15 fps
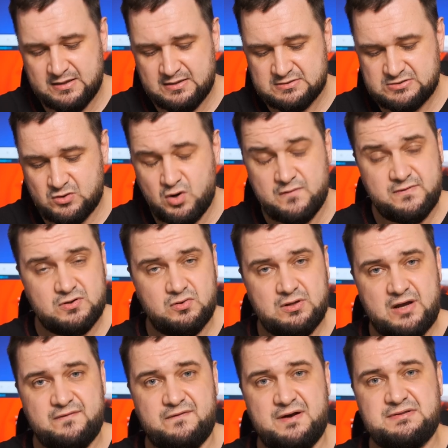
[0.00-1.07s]
So overall
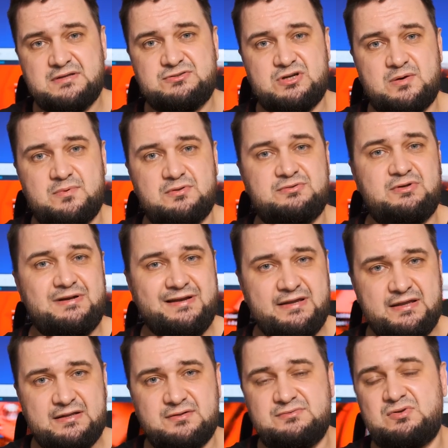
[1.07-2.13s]
I find the treble
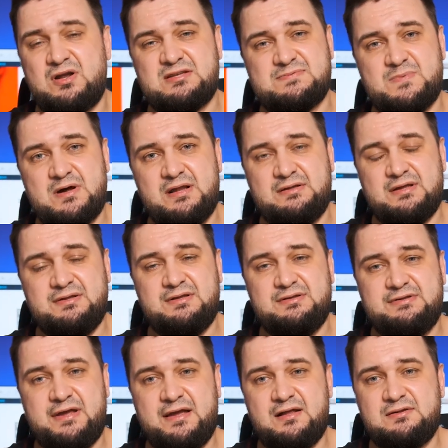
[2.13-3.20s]
clean, transparent and
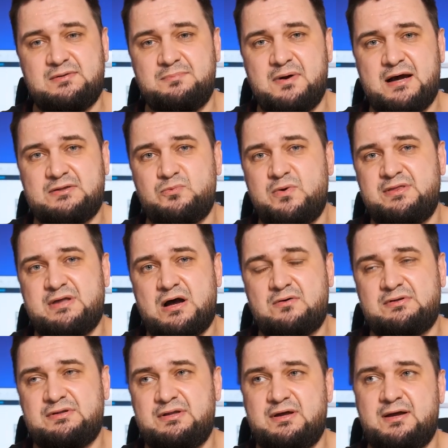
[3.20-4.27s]
detailed, but
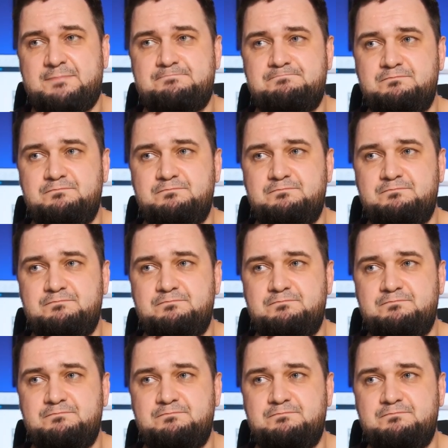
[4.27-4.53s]
without the